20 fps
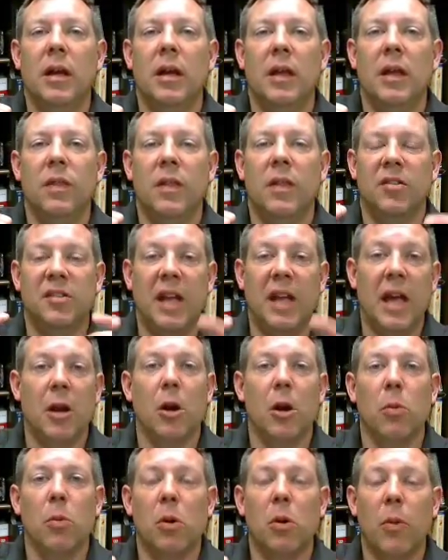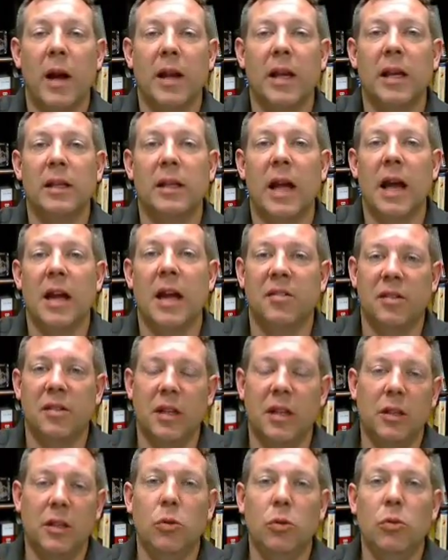The scanner will recognize the
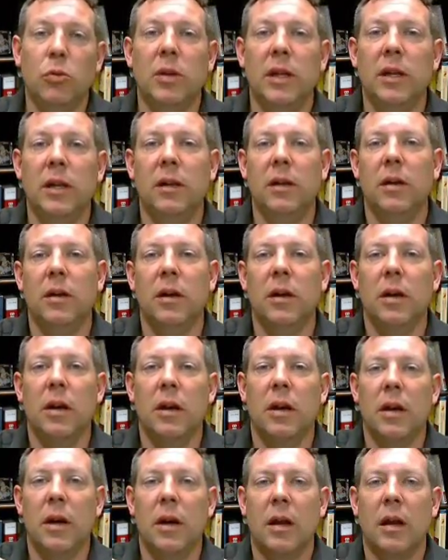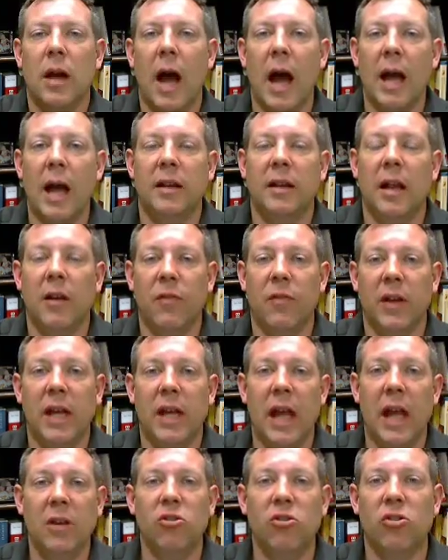unique
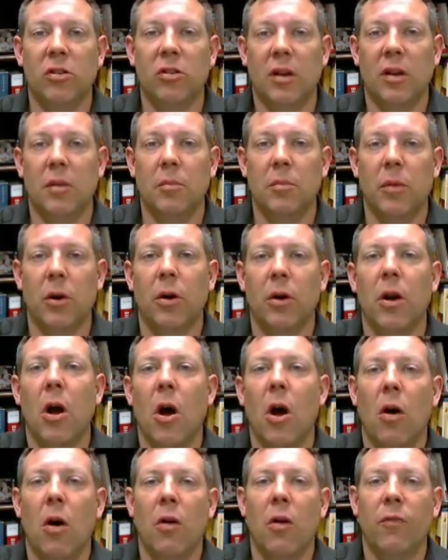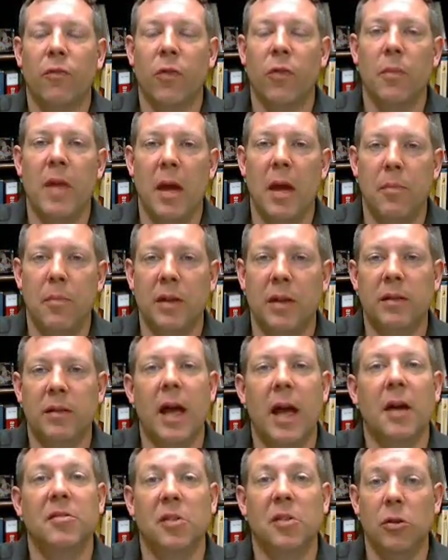identification number from that pit
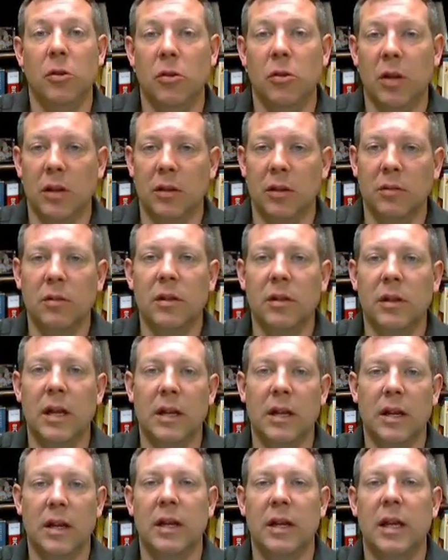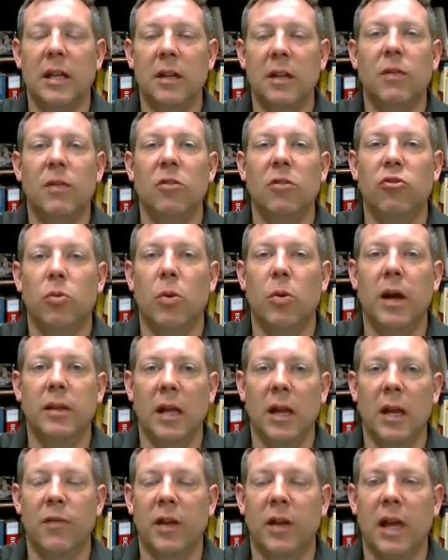tag, so you can get individual
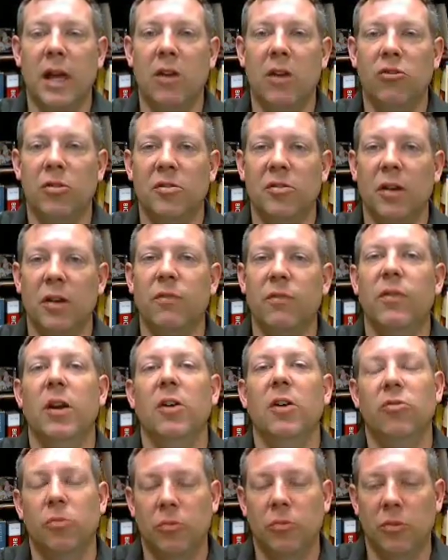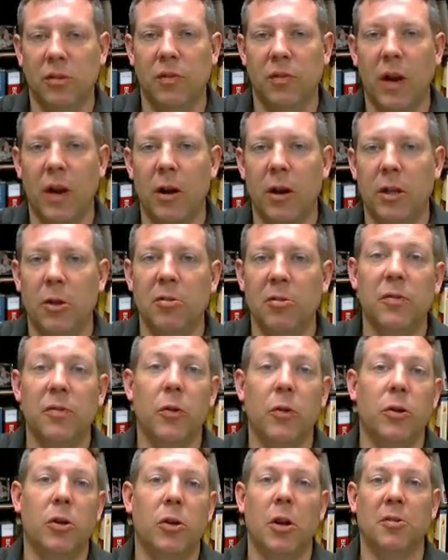identifications on fish, which is very
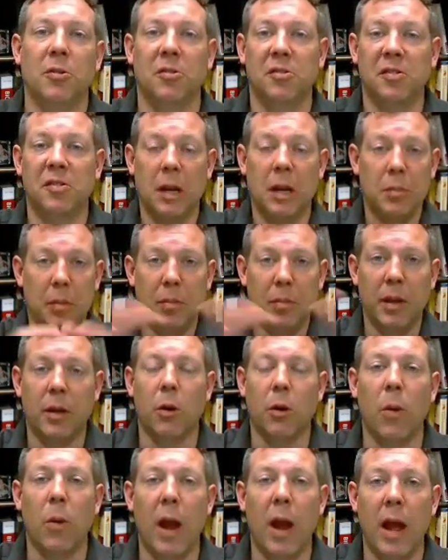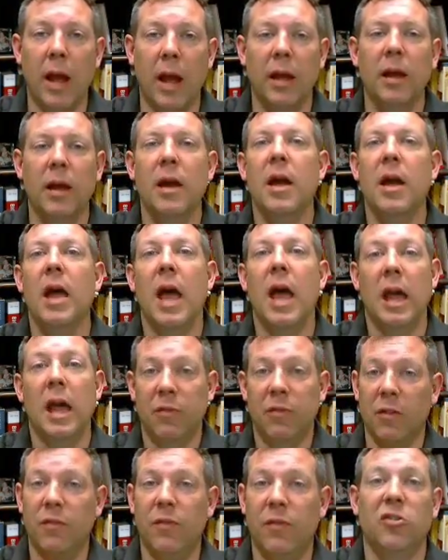useful. You can also set up a big array, and
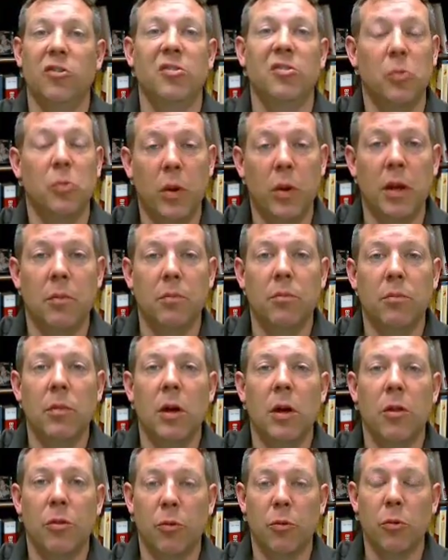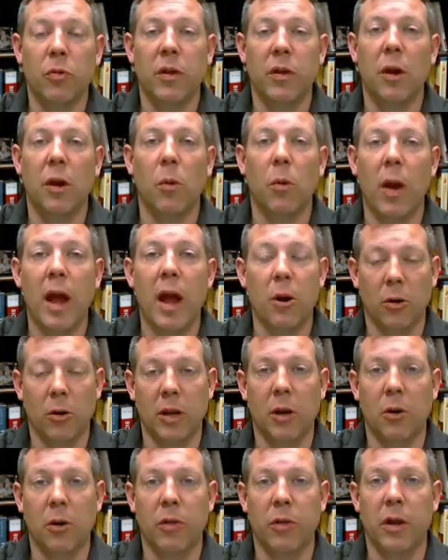if the fish swim through the array or
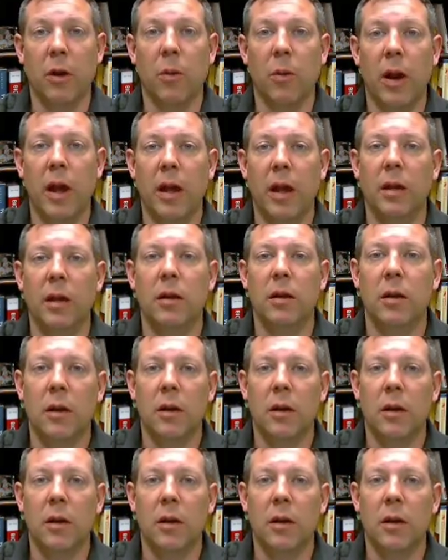near the array,